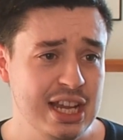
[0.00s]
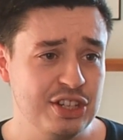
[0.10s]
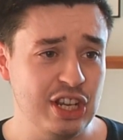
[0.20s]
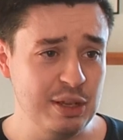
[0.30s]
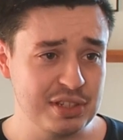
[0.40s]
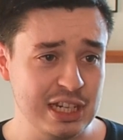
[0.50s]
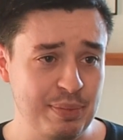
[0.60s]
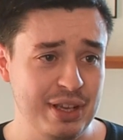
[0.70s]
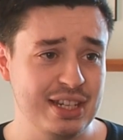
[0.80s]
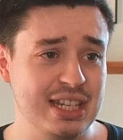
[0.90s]
James
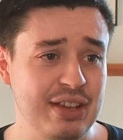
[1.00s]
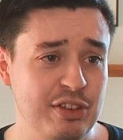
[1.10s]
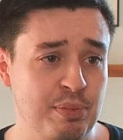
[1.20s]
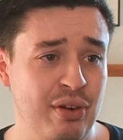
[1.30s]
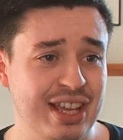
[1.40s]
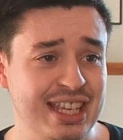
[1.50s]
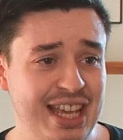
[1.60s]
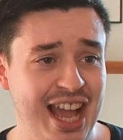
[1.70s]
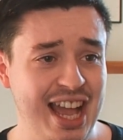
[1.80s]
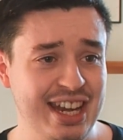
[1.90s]
Slipper, David Porecki,
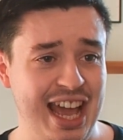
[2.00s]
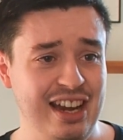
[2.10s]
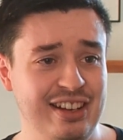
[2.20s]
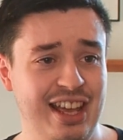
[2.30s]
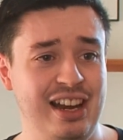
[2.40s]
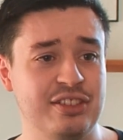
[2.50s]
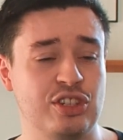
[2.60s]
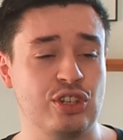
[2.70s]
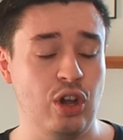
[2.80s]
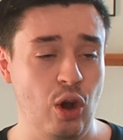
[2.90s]
and Allan
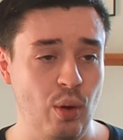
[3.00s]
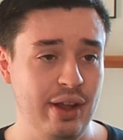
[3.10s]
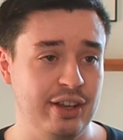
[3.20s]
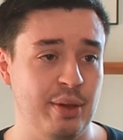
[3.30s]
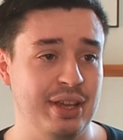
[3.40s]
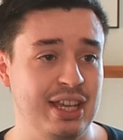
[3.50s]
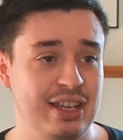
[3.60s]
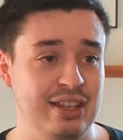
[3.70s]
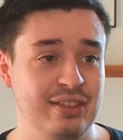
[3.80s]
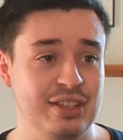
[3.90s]
Alaalatoa coming in
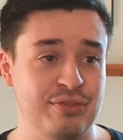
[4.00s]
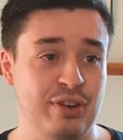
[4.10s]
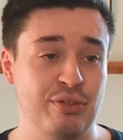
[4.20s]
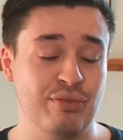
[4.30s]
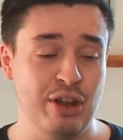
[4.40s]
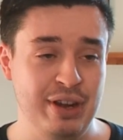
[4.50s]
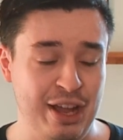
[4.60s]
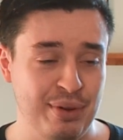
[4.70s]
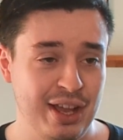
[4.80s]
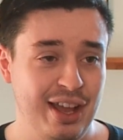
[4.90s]
in this front row.
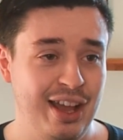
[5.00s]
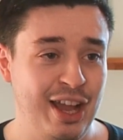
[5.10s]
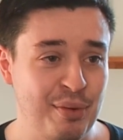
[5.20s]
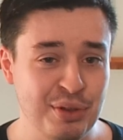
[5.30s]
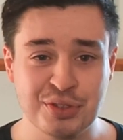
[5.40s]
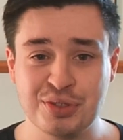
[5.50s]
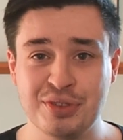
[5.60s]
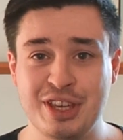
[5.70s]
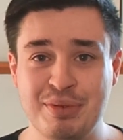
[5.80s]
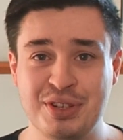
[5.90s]
Now, uh, we all saw
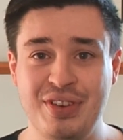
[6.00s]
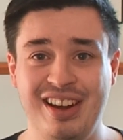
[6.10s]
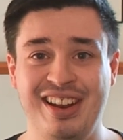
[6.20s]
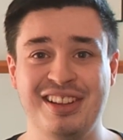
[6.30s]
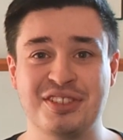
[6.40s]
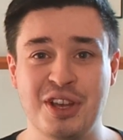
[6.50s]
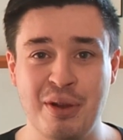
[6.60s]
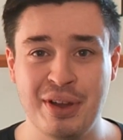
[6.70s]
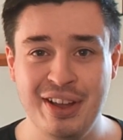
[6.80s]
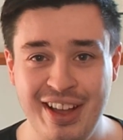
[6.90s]
the image of Allan
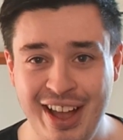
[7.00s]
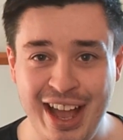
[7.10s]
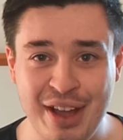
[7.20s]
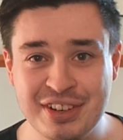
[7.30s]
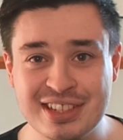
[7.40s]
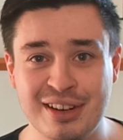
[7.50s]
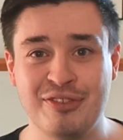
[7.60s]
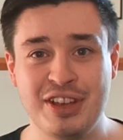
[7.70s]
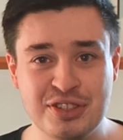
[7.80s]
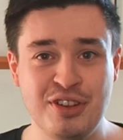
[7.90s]
Alaalatoa uh, having his little
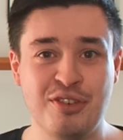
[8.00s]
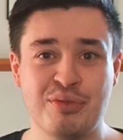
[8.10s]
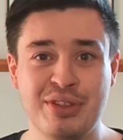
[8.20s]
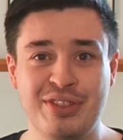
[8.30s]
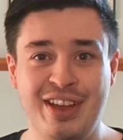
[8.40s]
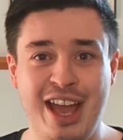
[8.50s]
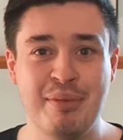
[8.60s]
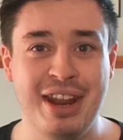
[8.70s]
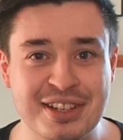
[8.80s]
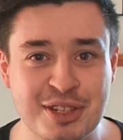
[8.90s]
face off with uh,
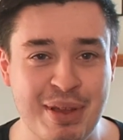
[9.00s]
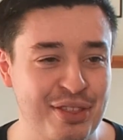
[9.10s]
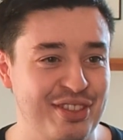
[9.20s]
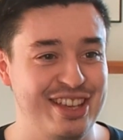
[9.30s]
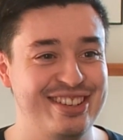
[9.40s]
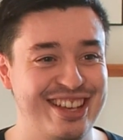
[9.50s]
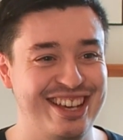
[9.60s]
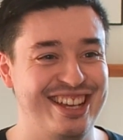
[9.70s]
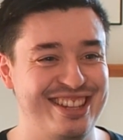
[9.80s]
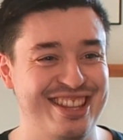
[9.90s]
Eben Etzebeth in,
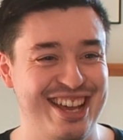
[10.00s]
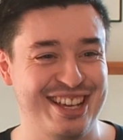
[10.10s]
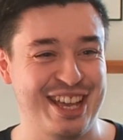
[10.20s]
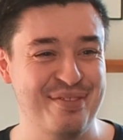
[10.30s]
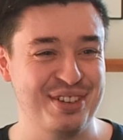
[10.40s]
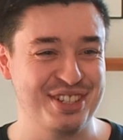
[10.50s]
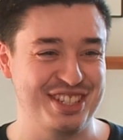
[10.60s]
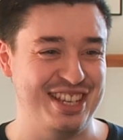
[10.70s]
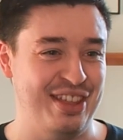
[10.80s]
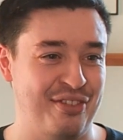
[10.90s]
in, their game
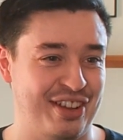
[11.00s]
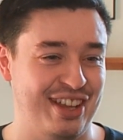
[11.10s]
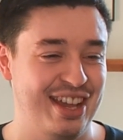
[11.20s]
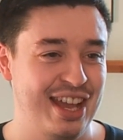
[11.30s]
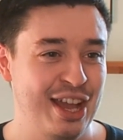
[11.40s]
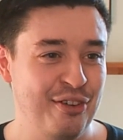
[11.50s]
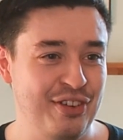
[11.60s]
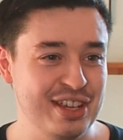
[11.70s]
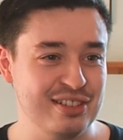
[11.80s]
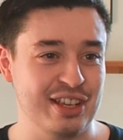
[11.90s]
versus South Africa.
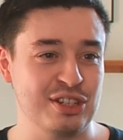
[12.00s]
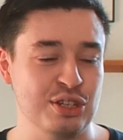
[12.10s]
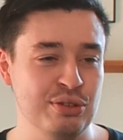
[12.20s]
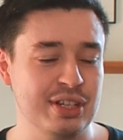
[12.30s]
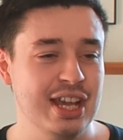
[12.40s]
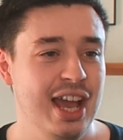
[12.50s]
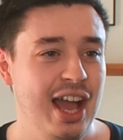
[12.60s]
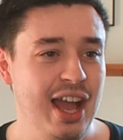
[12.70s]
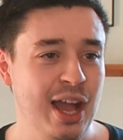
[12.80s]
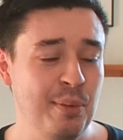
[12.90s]
Fierce looking dude.
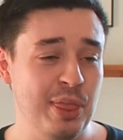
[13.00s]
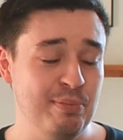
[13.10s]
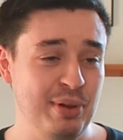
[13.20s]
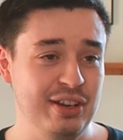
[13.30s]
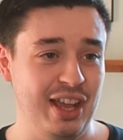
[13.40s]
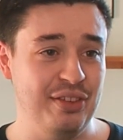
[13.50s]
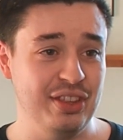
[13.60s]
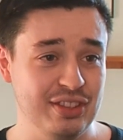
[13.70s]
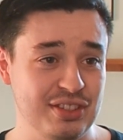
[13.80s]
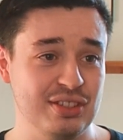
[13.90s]
Um, but I
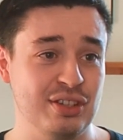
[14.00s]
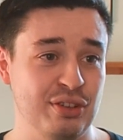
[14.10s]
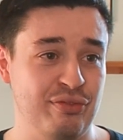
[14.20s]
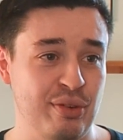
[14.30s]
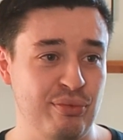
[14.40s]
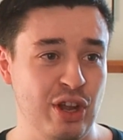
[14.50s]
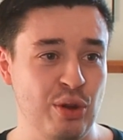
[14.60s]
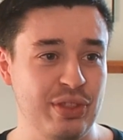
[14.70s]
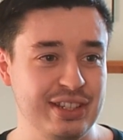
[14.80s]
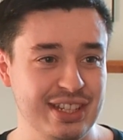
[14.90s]
think this is a good front row.
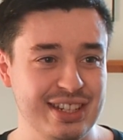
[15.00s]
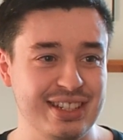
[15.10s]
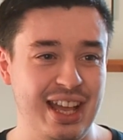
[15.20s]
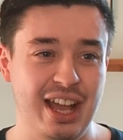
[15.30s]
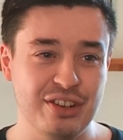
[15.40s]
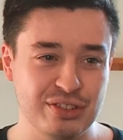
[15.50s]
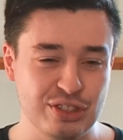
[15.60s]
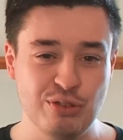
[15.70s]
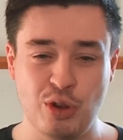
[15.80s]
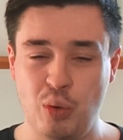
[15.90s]
They did uh,
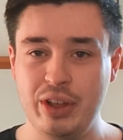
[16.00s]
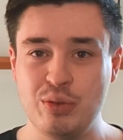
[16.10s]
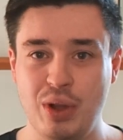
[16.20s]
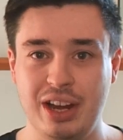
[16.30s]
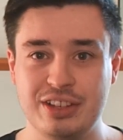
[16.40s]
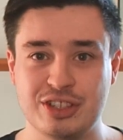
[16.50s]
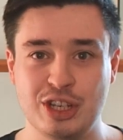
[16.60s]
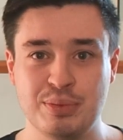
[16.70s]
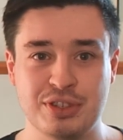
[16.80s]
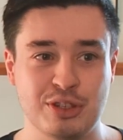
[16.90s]
do quite well in
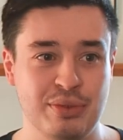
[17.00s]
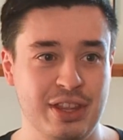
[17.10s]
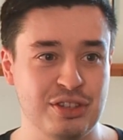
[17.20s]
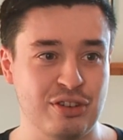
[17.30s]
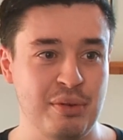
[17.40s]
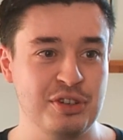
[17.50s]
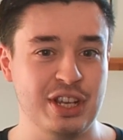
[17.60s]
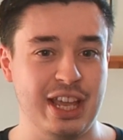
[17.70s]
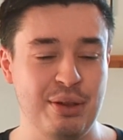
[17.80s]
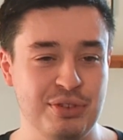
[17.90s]
terms of some of their
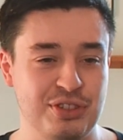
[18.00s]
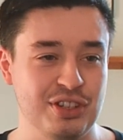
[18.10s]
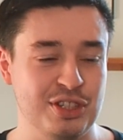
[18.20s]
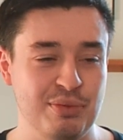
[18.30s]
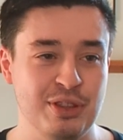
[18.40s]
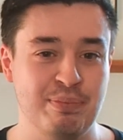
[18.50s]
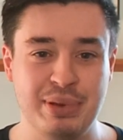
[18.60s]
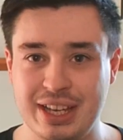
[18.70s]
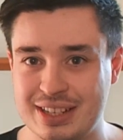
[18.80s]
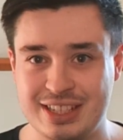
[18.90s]
scrummaging. It was just some of the
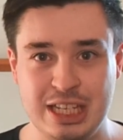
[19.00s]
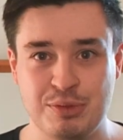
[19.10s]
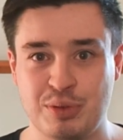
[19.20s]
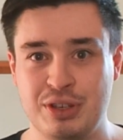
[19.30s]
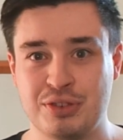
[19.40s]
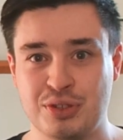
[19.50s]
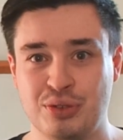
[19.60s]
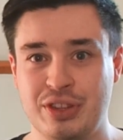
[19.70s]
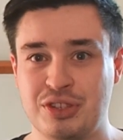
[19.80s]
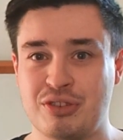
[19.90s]
bigger teams where you
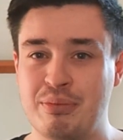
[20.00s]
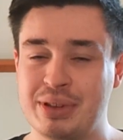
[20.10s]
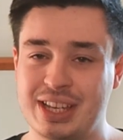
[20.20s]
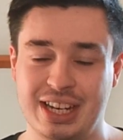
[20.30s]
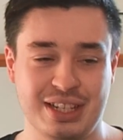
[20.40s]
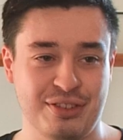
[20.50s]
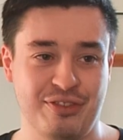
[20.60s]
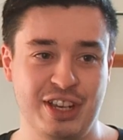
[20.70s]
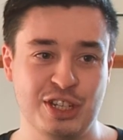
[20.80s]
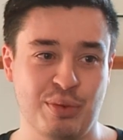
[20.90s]
saw that scrum beginning to
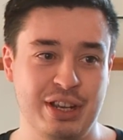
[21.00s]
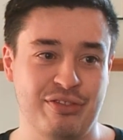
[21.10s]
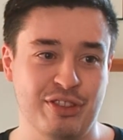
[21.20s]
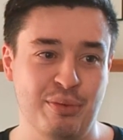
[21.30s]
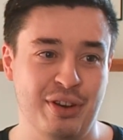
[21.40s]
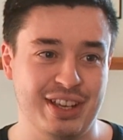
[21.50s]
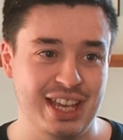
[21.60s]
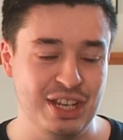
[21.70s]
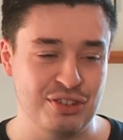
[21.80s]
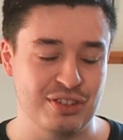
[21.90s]
fade away for them on
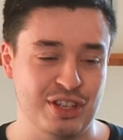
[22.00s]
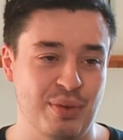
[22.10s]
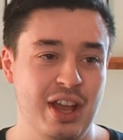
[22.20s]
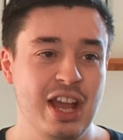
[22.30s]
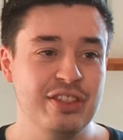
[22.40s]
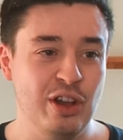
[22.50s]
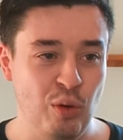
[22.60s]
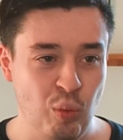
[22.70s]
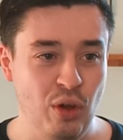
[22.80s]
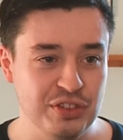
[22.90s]
occasion. So they'll
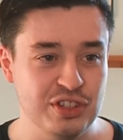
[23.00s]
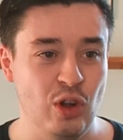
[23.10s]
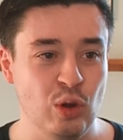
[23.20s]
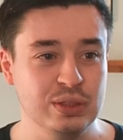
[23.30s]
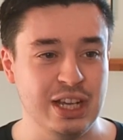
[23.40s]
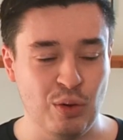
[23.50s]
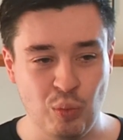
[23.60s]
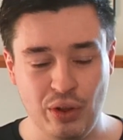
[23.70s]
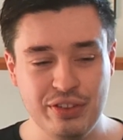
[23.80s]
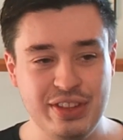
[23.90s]
want to hold out.
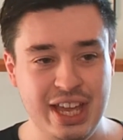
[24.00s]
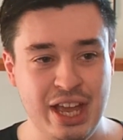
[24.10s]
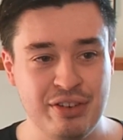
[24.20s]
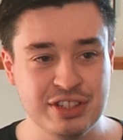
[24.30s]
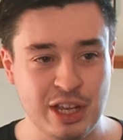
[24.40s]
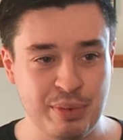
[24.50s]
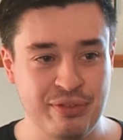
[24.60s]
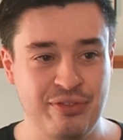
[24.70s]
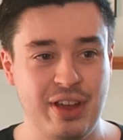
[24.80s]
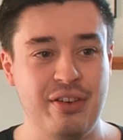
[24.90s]
One of the areas I'll be
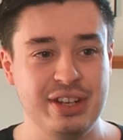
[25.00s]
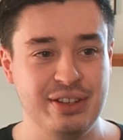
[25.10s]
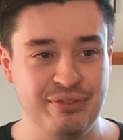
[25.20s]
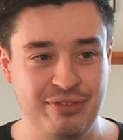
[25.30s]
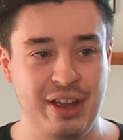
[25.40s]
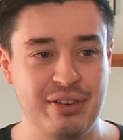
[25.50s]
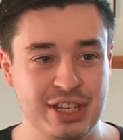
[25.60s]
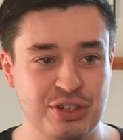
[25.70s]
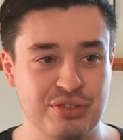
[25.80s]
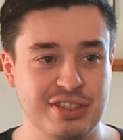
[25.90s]
very, very
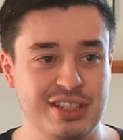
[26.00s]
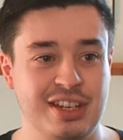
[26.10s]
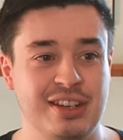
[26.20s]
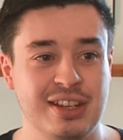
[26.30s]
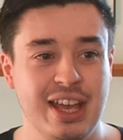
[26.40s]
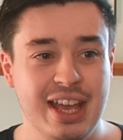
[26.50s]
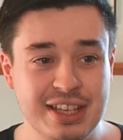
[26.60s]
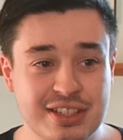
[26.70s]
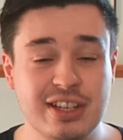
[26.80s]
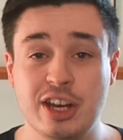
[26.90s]
interested in
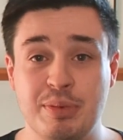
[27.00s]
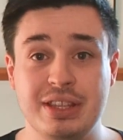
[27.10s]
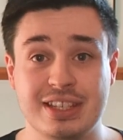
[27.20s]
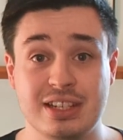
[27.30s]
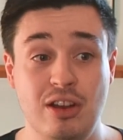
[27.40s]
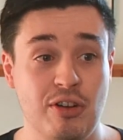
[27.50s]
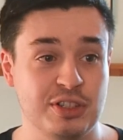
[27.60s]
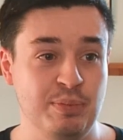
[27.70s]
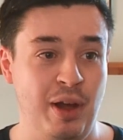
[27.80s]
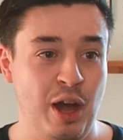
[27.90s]
is going to be this lock
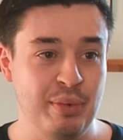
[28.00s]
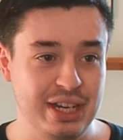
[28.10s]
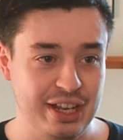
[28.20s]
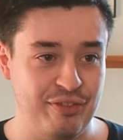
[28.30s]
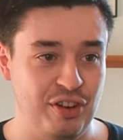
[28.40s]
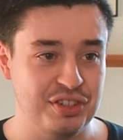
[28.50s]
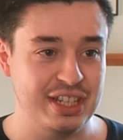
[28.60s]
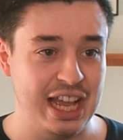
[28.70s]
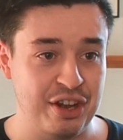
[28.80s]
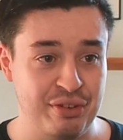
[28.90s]
department. Nick Frost and
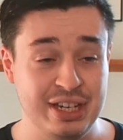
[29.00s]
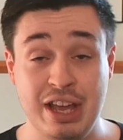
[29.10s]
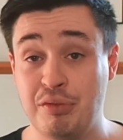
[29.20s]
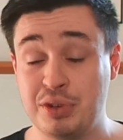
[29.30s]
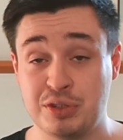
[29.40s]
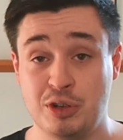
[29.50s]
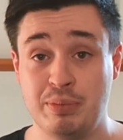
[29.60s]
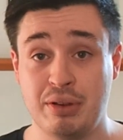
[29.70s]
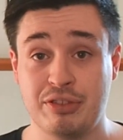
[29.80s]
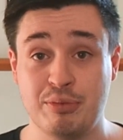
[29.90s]
Cadeyrn Neville, we saw
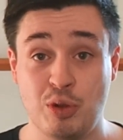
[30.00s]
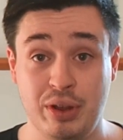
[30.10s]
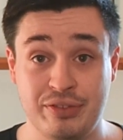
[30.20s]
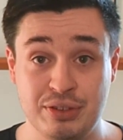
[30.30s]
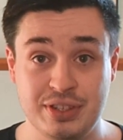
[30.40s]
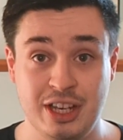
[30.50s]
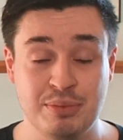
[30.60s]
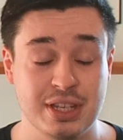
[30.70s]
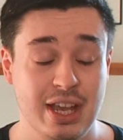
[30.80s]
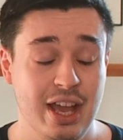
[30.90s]
both of them quite a few
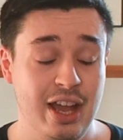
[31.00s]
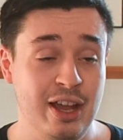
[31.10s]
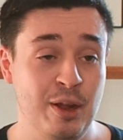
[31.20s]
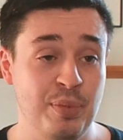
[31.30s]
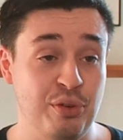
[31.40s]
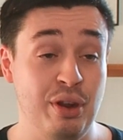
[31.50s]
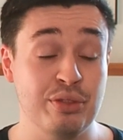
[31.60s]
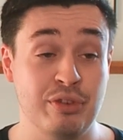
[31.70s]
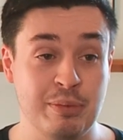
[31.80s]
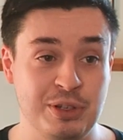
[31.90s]
times um, throughout
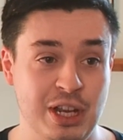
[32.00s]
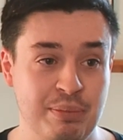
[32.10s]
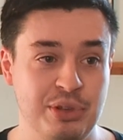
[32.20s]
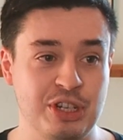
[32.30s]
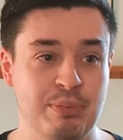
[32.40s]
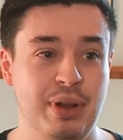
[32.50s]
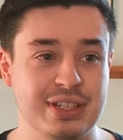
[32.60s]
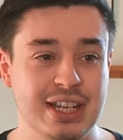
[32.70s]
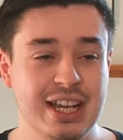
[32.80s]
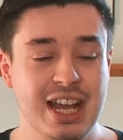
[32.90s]
the Rugby Championship. But
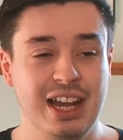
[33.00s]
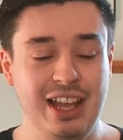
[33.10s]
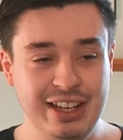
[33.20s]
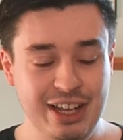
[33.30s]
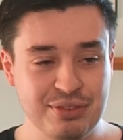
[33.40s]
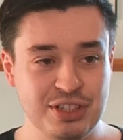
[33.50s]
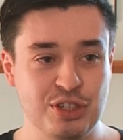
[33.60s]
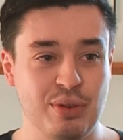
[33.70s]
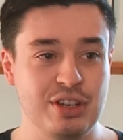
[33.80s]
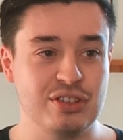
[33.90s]
line-out
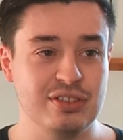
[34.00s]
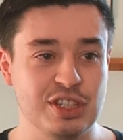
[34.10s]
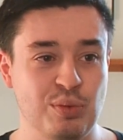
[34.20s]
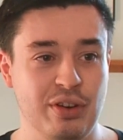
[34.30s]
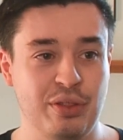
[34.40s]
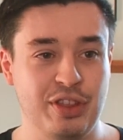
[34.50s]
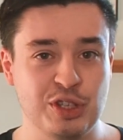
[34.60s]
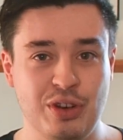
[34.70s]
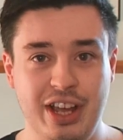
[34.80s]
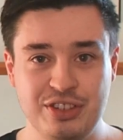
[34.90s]
situations is one of the
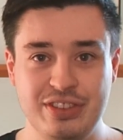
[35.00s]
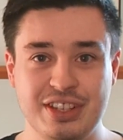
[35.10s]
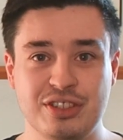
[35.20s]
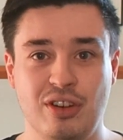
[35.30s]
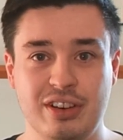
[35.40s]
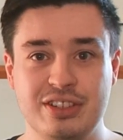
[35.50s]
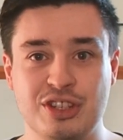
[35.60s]
things that I actually think Scotland